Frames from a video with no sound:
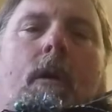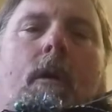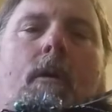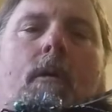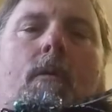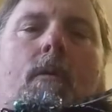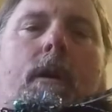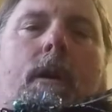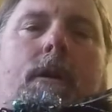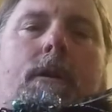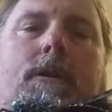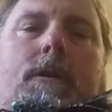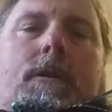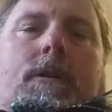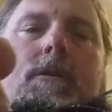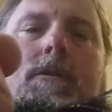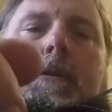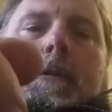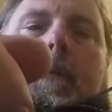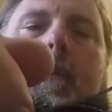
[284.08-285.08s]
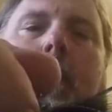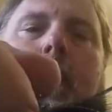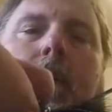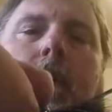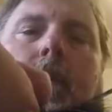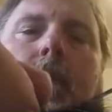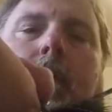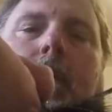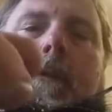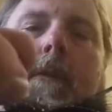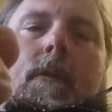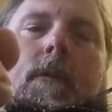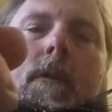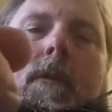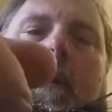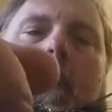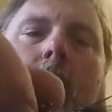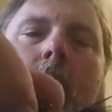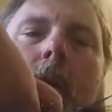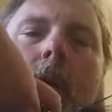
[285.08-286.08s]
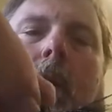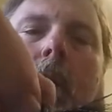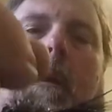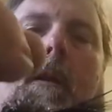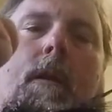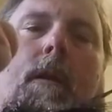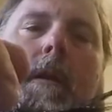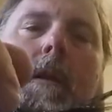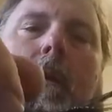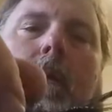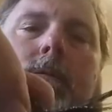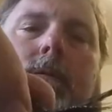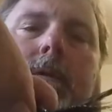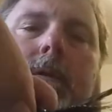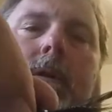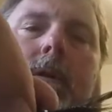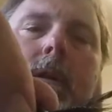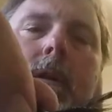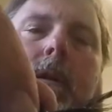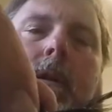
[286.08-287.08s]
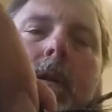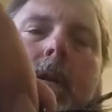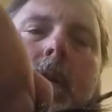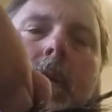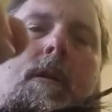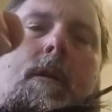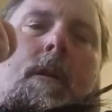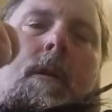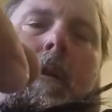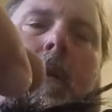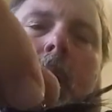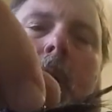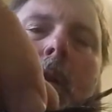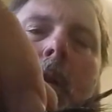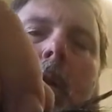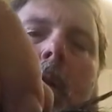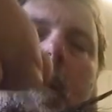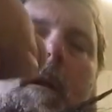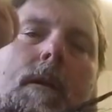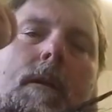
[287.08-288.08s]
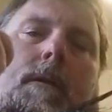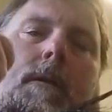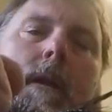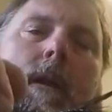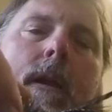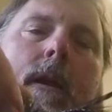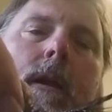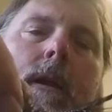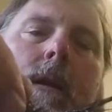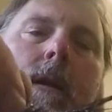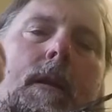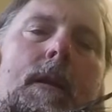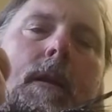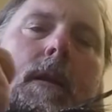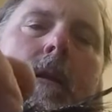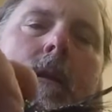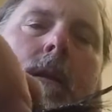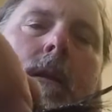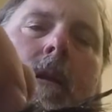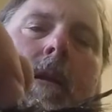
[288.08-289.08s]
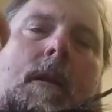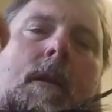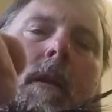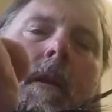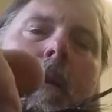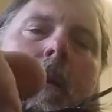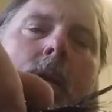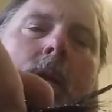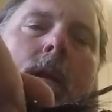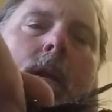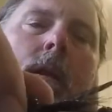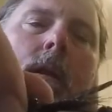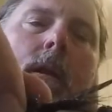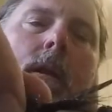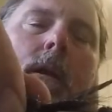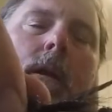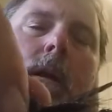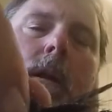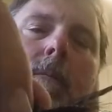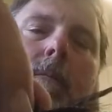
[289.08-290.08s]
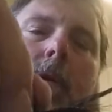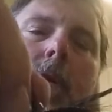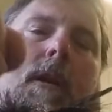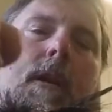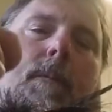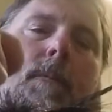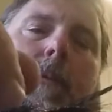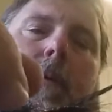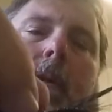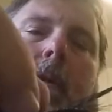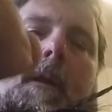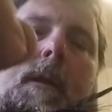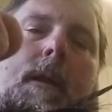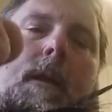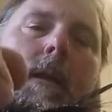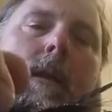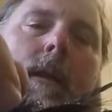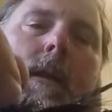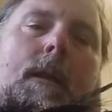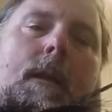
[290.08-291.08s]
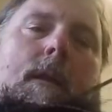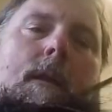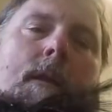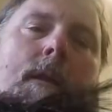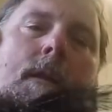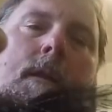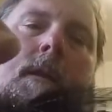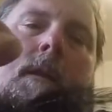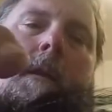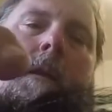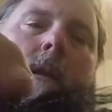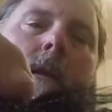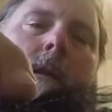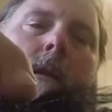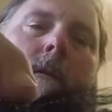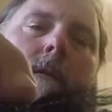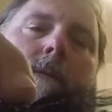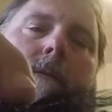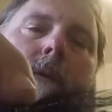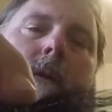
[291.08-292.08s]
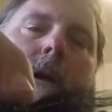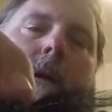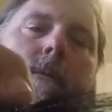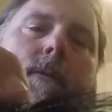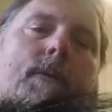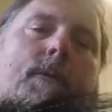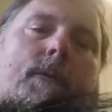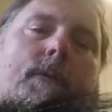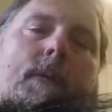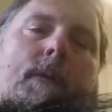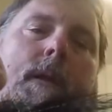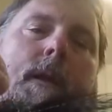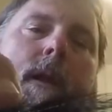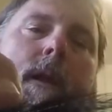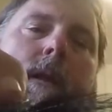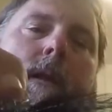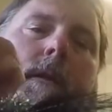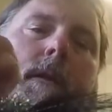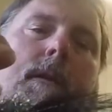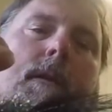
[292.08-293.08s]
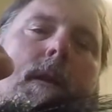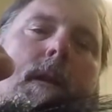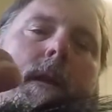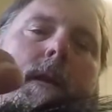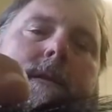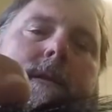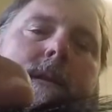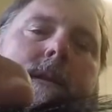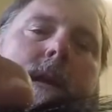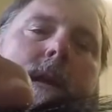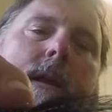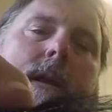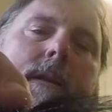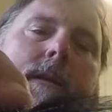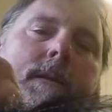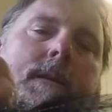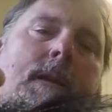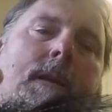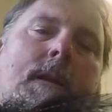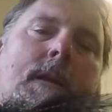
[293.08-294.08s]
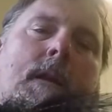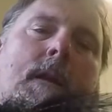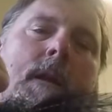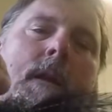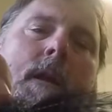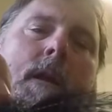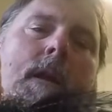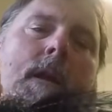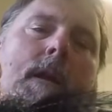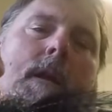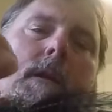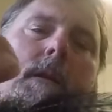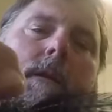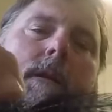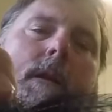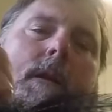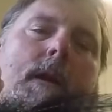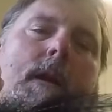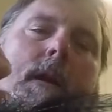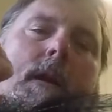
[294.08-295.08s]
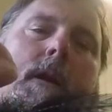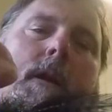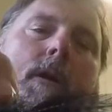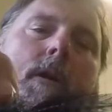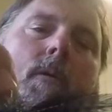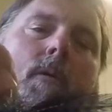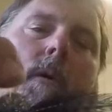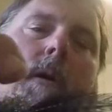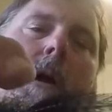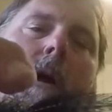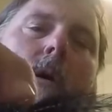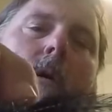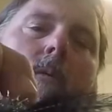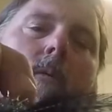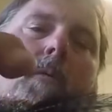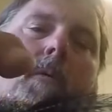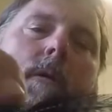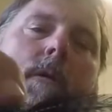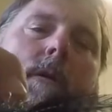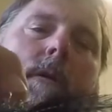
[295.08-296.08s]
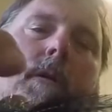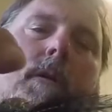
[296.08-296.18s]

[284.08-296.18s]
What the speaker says: Or you can just use your fingers. And I'm just going to take and kind of manipulate the fibers in that Estaz to kind of go outward.